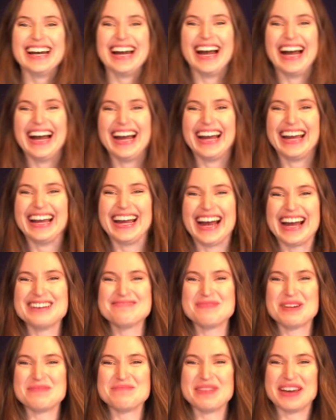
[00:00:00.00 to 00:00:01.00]
Hi,
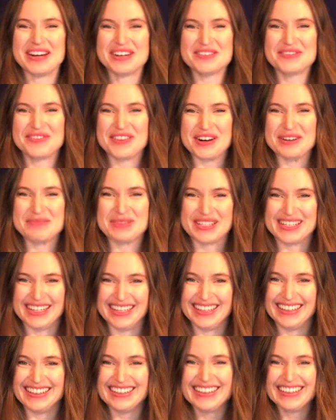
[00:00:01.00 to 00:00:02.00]
I'm Amanda
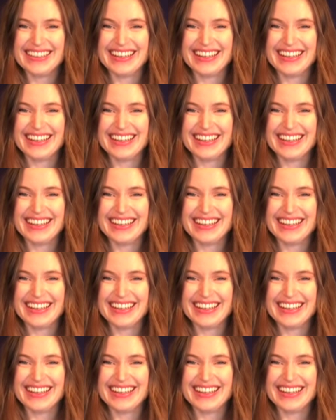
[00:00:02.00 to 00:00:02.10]
Farbstein.